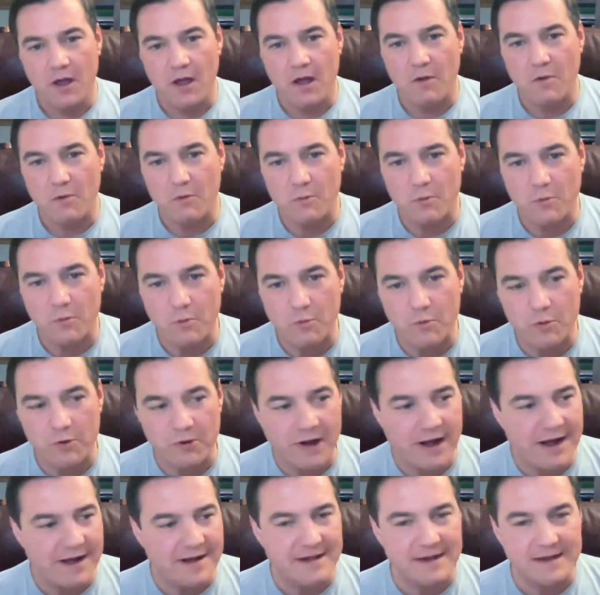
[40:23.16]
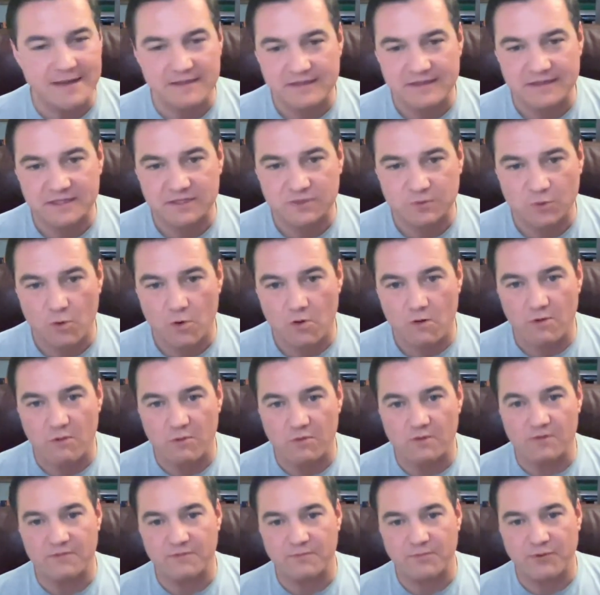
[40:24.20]
we're ending this war
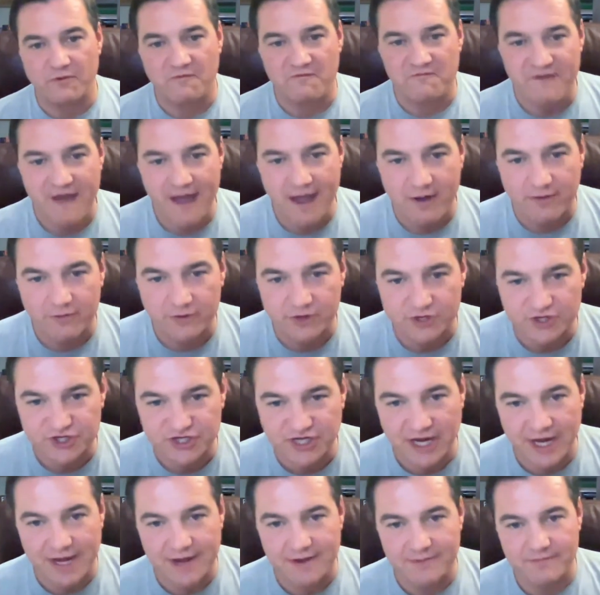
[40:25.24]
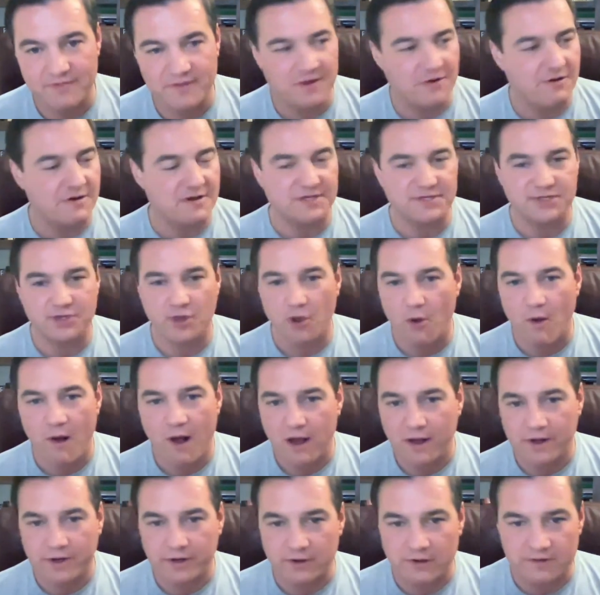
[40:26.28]
with profound shame. There is no
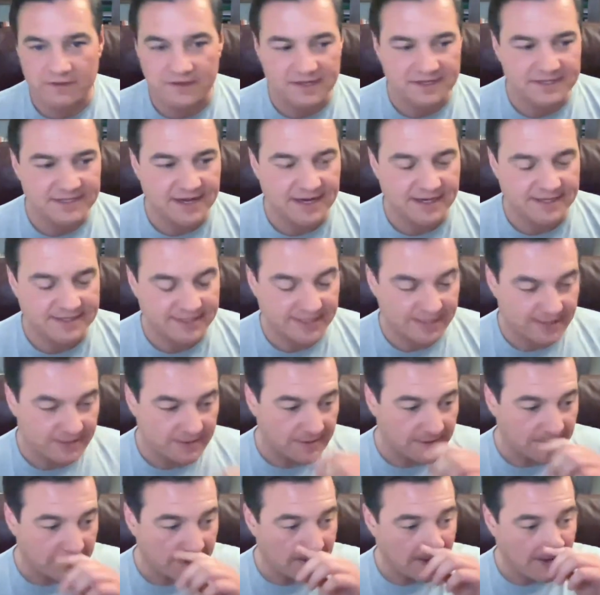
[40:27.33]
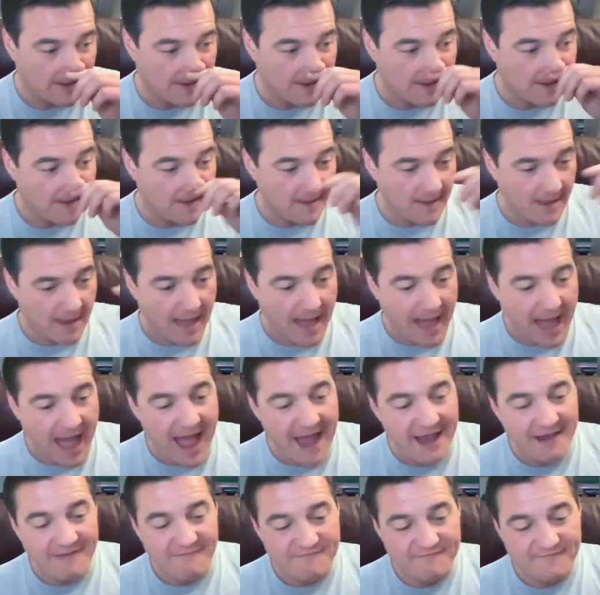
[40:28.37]
honor in this exit.
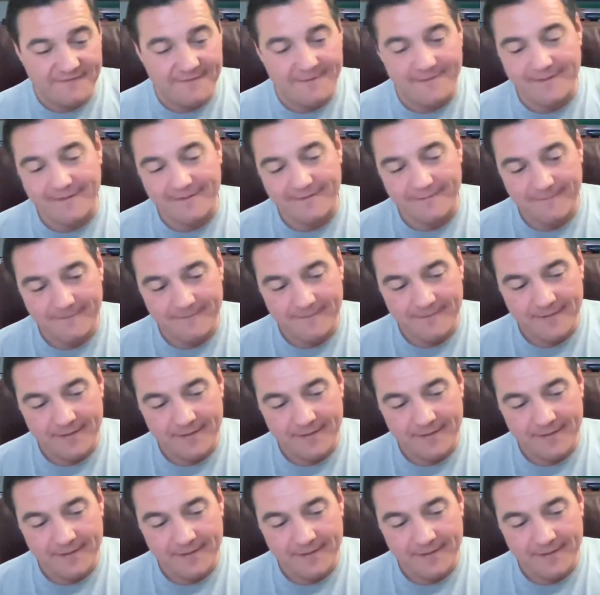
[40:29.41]
I fear